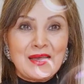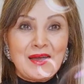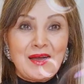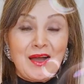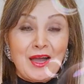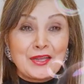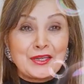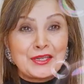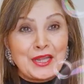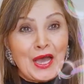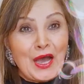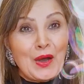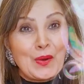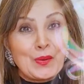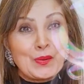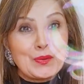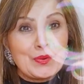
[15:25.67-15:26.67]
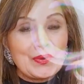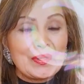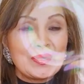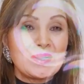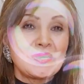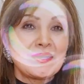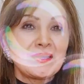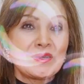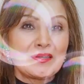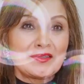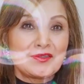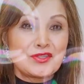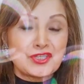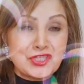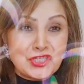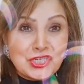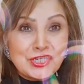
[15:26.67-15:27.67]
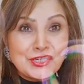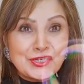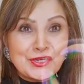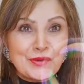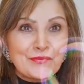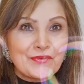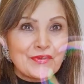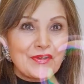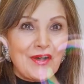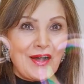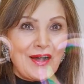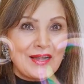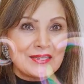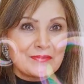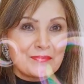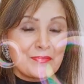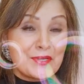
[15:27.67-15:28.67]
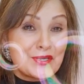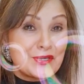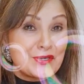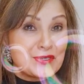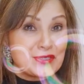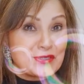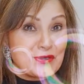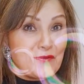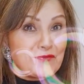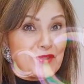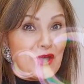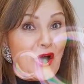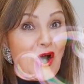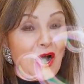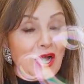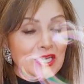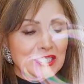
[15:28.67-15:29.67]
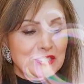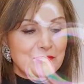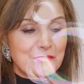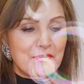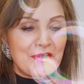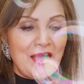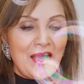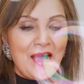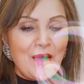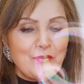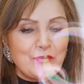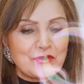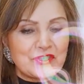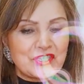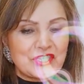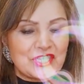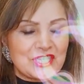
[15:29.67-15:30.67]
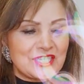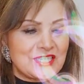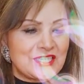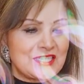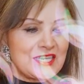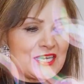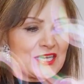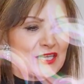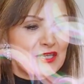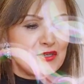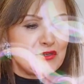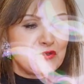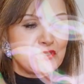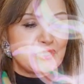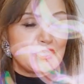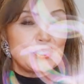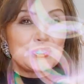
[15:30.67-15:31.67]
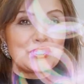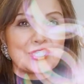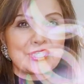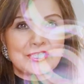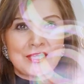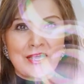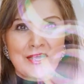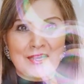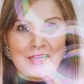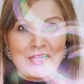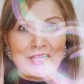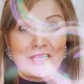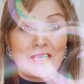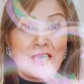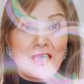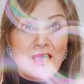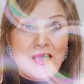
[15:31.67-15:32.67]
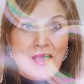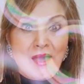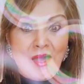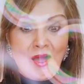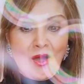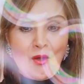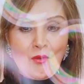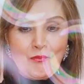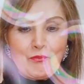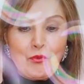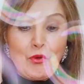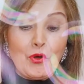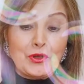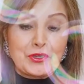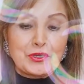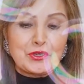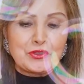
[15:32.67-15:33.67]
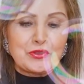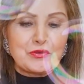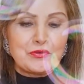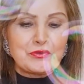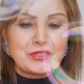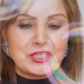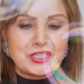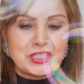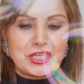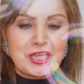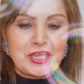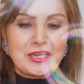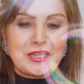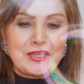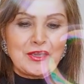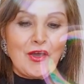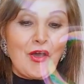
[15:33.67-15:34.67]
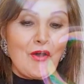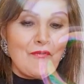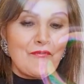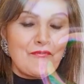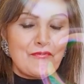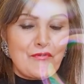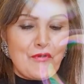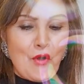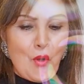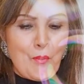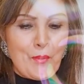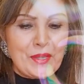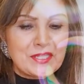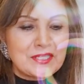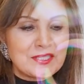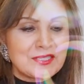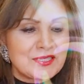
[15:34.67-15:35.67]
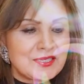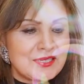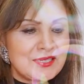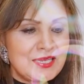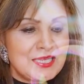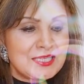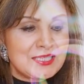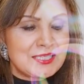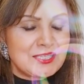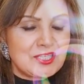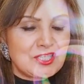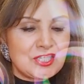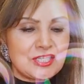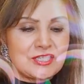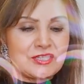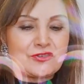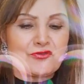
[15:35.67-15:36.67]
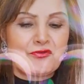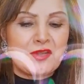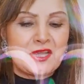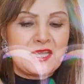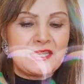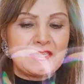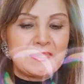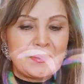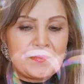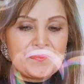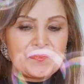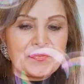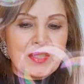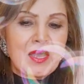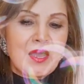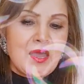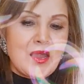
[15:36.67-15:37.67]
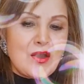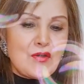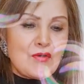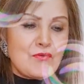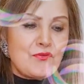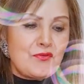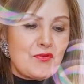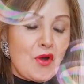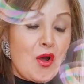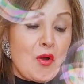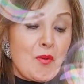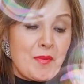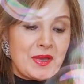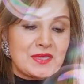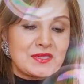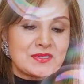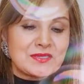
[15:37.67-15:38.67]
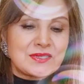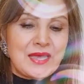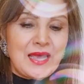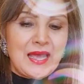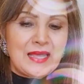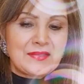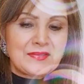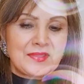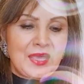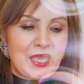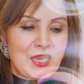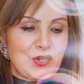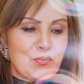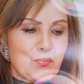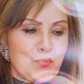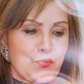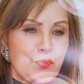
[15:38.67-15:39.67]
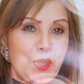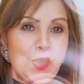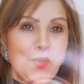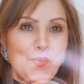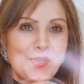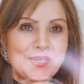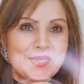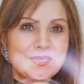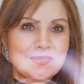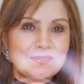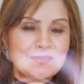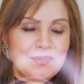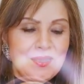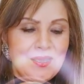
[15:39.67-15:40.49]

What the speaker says: are now the children of God because of the Holy Spirit. I would just take you to the journey. I'll walk you through the journey of Romans. Let's just read Romans and then we will